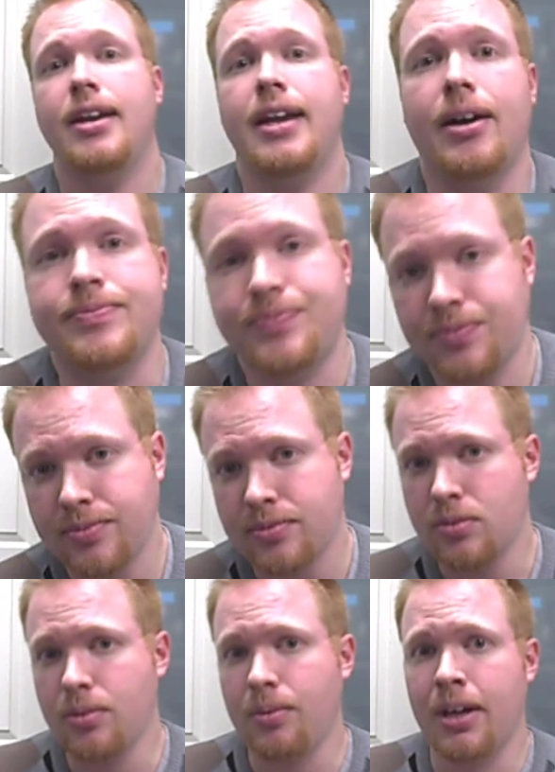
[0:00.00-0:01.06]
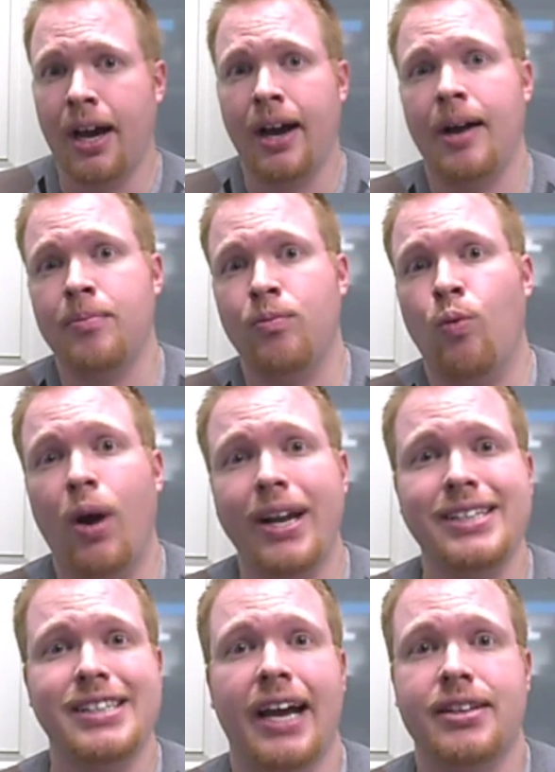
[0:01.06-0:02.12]
Now,
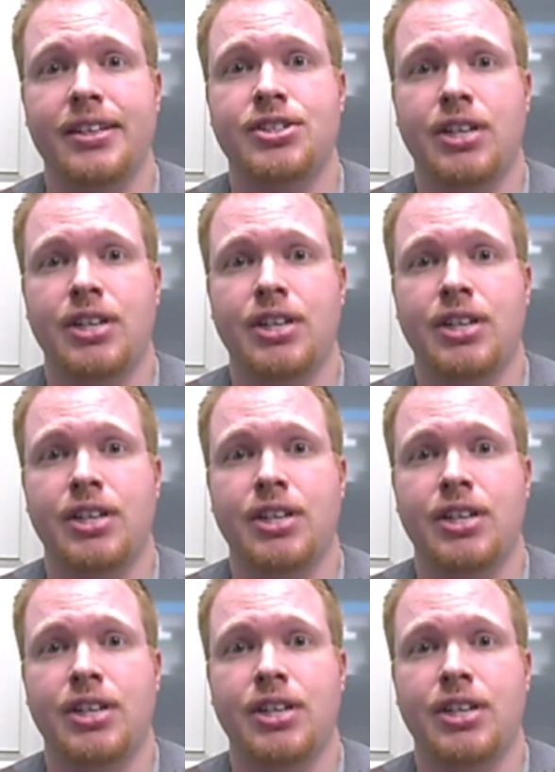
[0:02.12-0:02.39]
what exactly